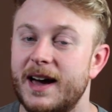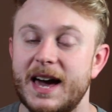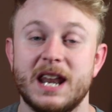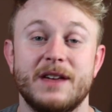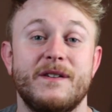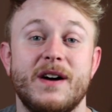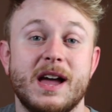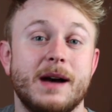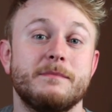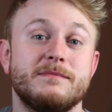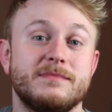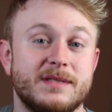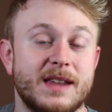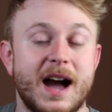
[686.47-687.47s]
And if I
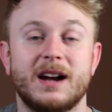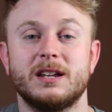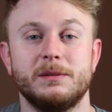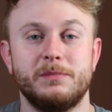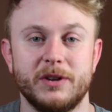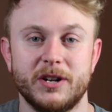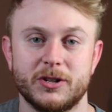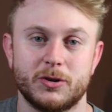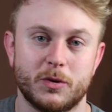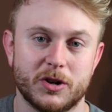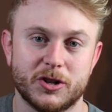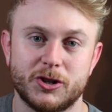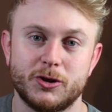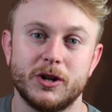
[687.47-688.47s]
am not going to put it
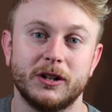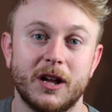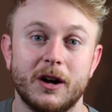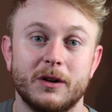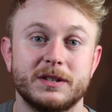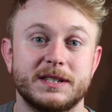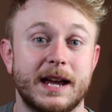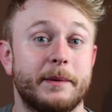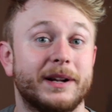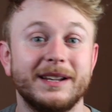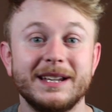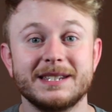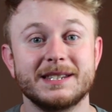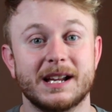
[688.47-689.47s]
towards student loans, I would at
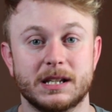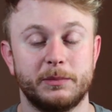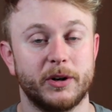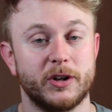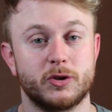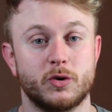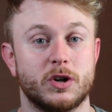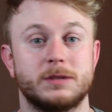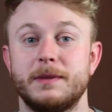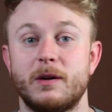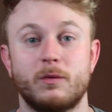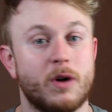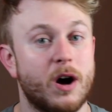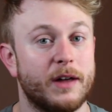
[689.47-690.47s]
least like to put it towards
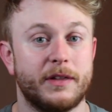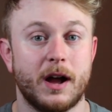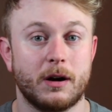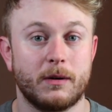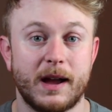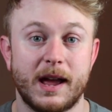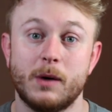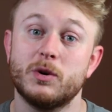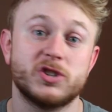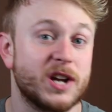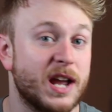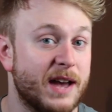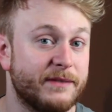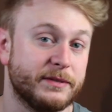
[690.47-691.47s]
my Roth IRA, which
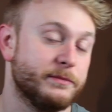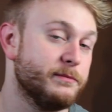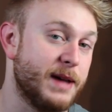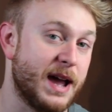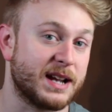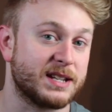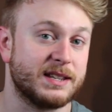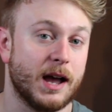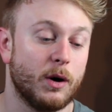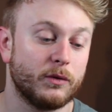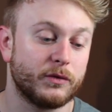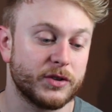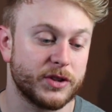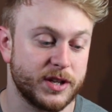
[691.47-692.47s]
I haven't maxed
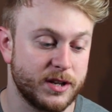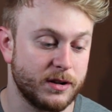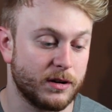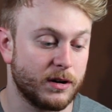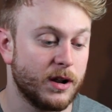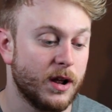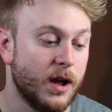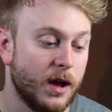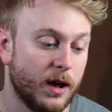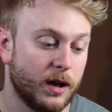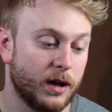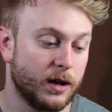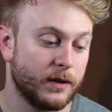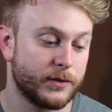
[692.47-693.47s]
out for the year
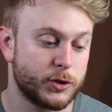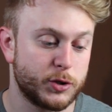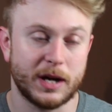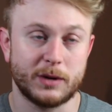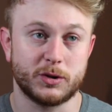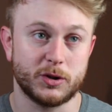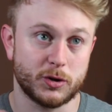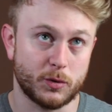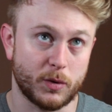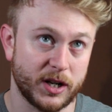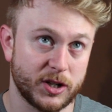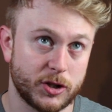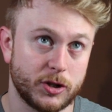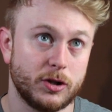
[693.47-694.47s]
of
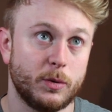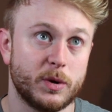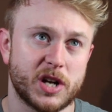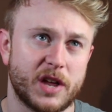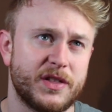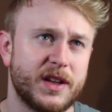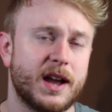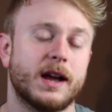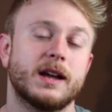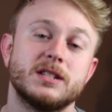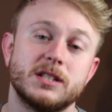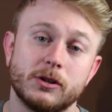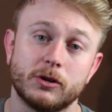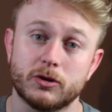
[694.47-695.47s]
2022, which I think I can
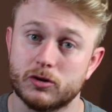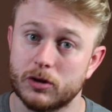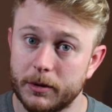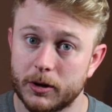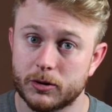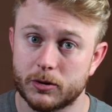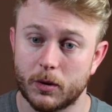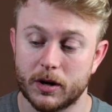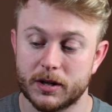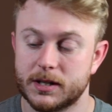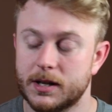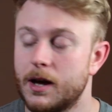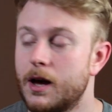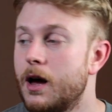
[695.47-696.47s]
still contribute towards.